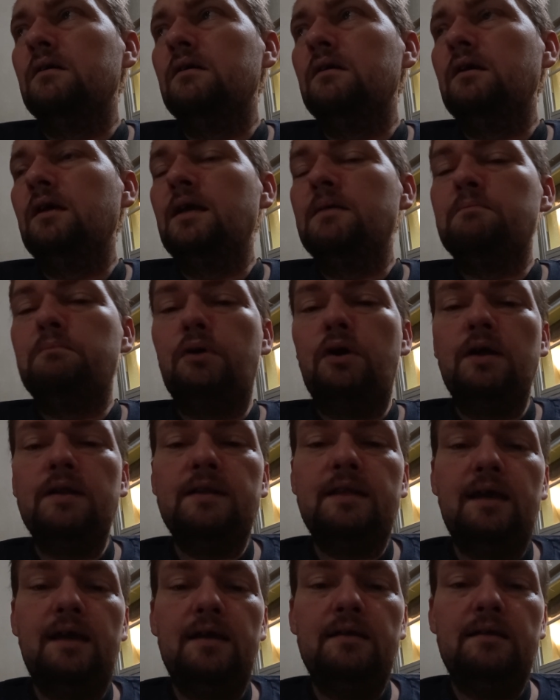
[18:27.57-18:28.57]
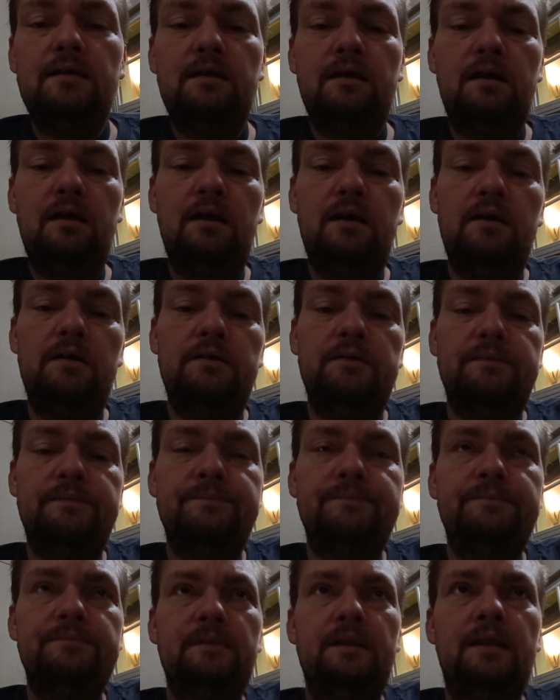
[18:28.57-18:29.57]
It bought that
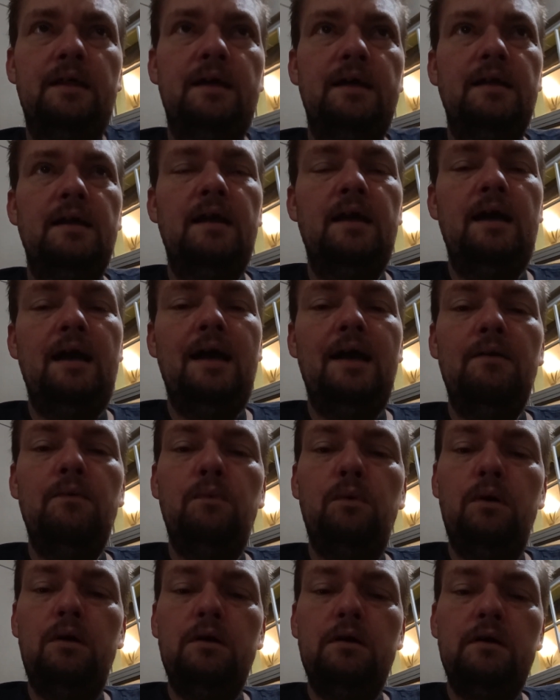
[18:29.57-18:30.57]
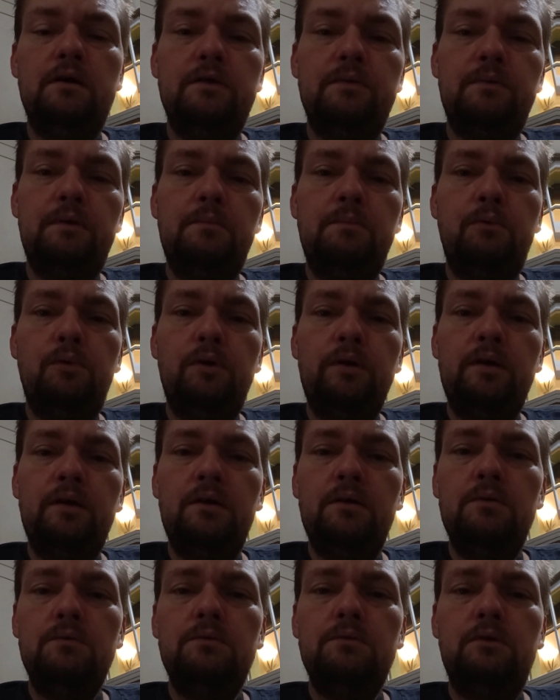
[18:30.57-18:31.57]
iWalk
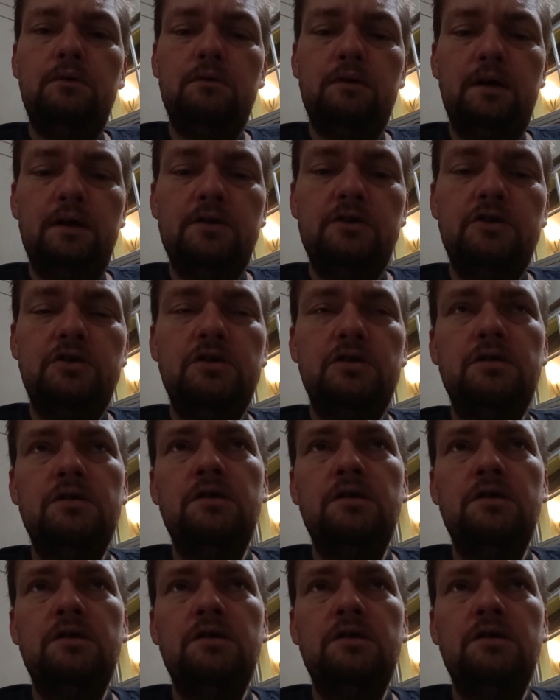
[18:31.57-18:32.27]
3.0 crutch.